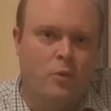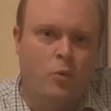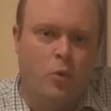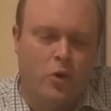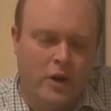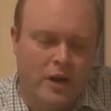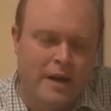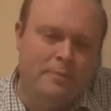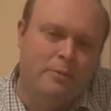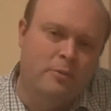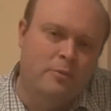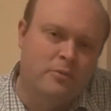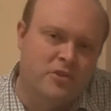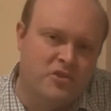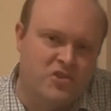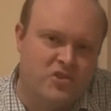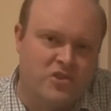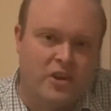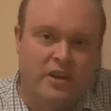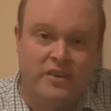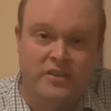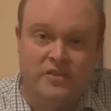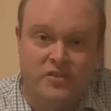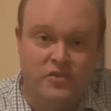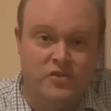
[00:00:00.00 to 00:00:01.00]
what Apple
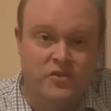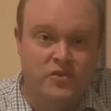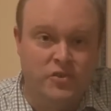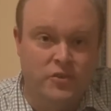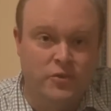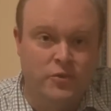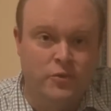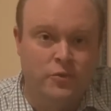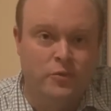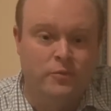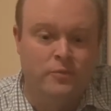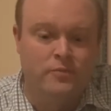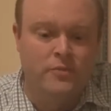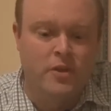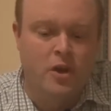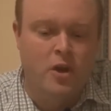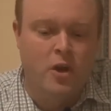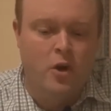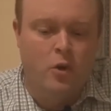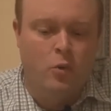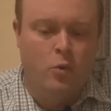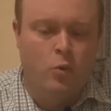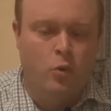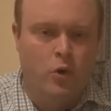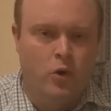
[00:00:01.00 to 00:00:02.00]
decided to do
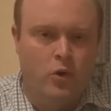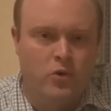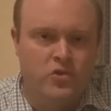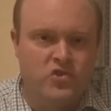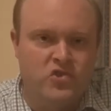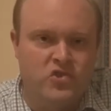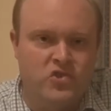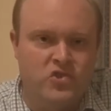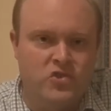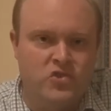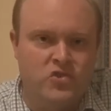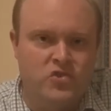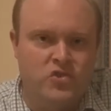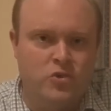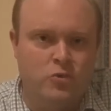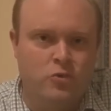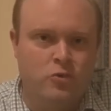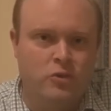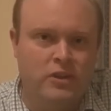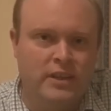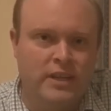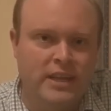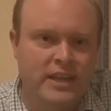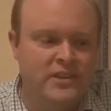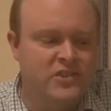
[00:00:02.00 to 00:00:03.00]
was to
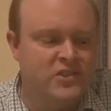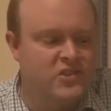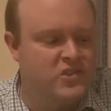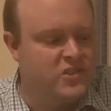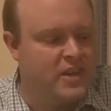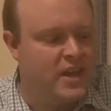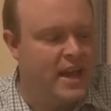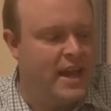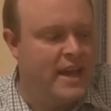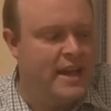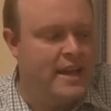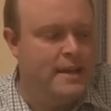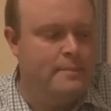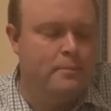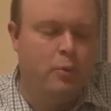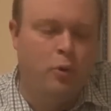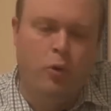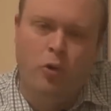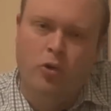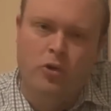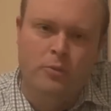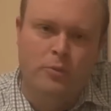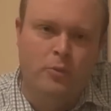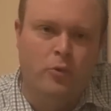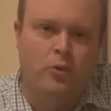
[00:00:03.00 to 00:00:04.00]
release a
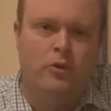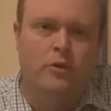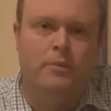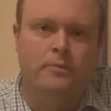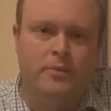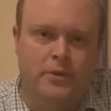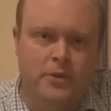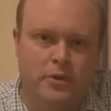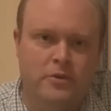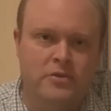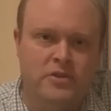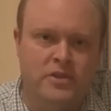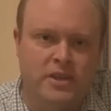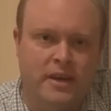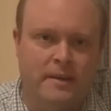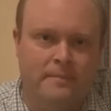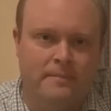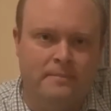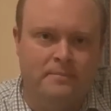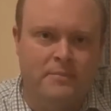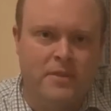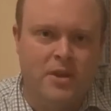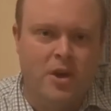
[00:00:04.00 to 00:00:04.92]
portable computer